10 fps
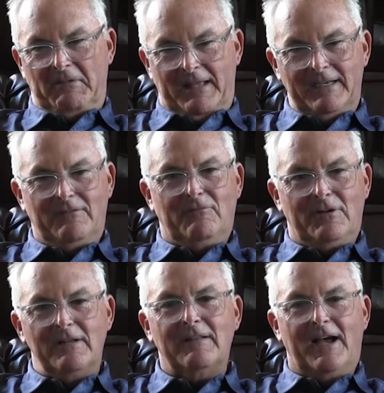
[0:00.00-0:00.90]
I didn't
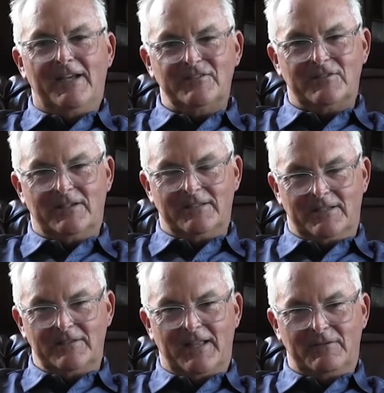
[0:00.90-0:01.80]
realize that,
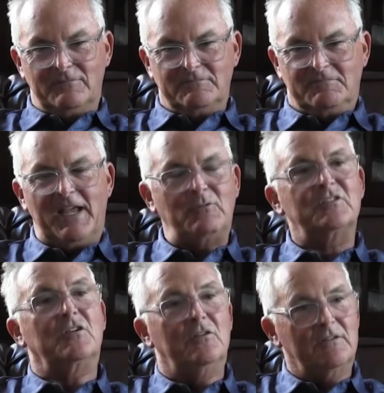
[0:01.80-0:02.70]
that, that that
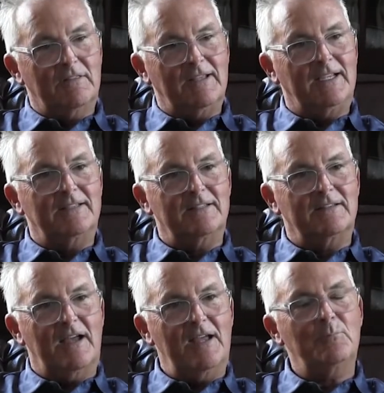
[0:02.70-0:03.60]
was a good thing at the
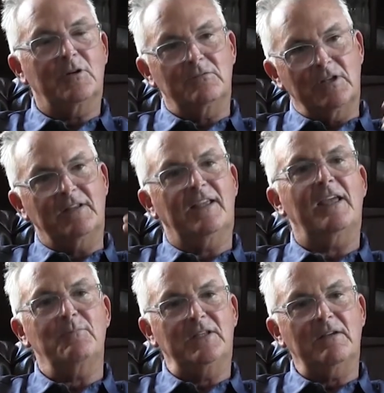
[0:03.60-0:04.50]
time, but it really
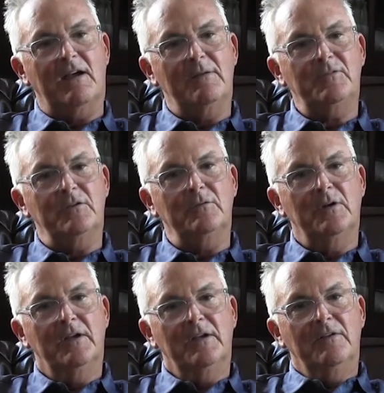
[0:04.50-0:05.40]
gave me time to
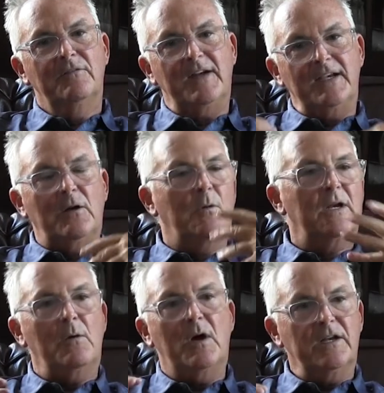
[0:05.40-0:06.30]
find out
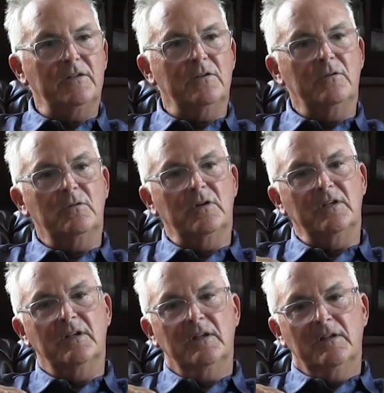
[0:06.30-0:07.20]
what I want to do.
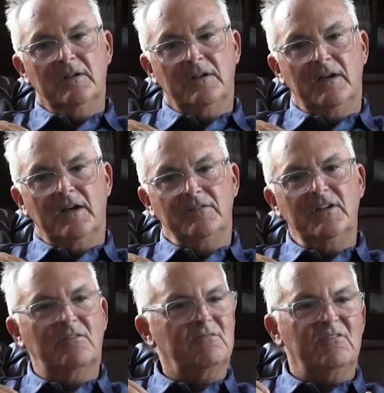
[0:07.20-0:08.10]
And, uh,
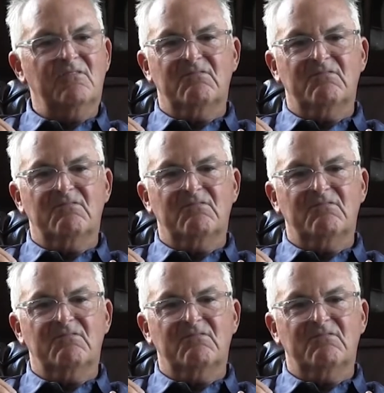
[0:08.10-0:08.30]
you know,